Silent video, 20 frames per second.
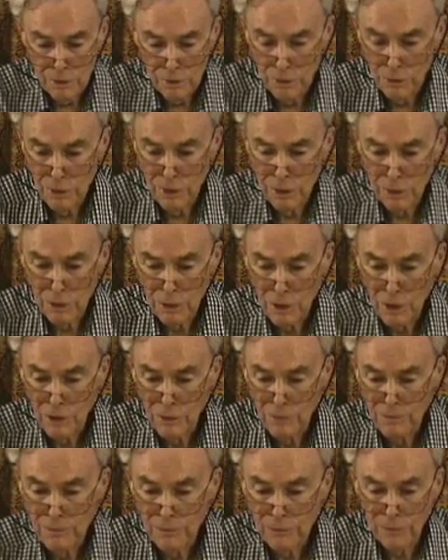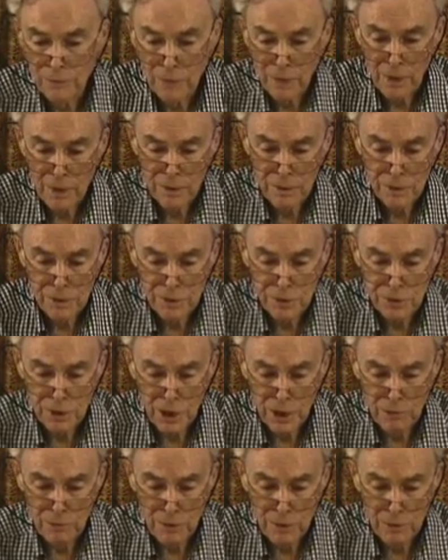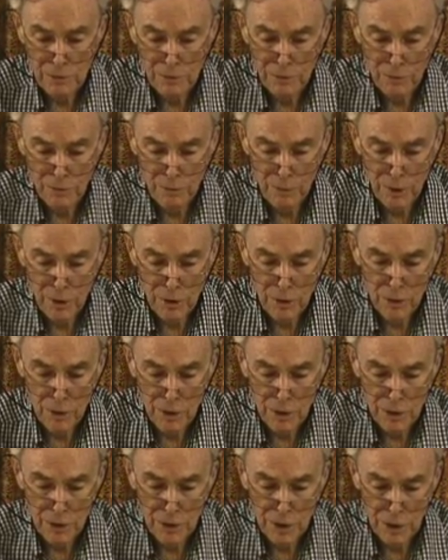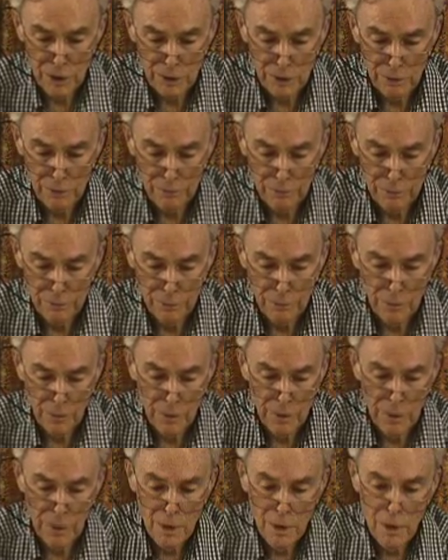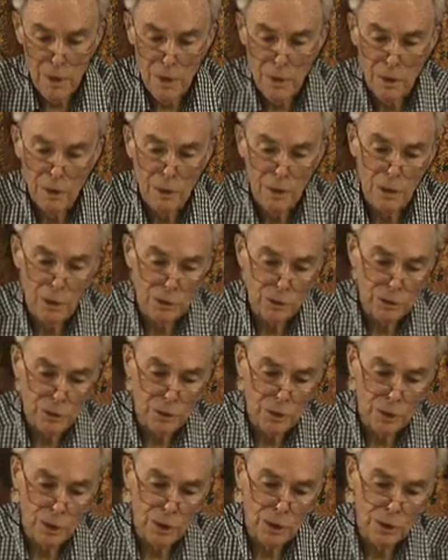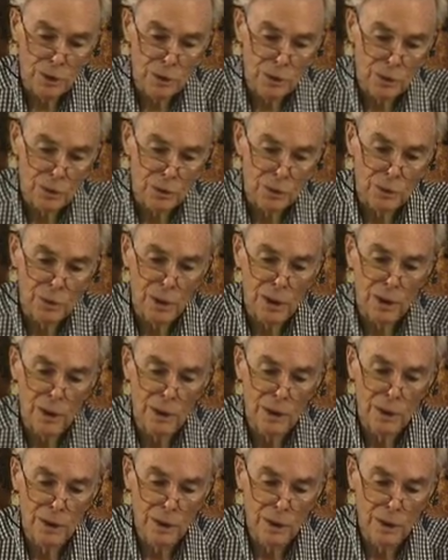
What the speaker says: The statement from the Quartet goes on to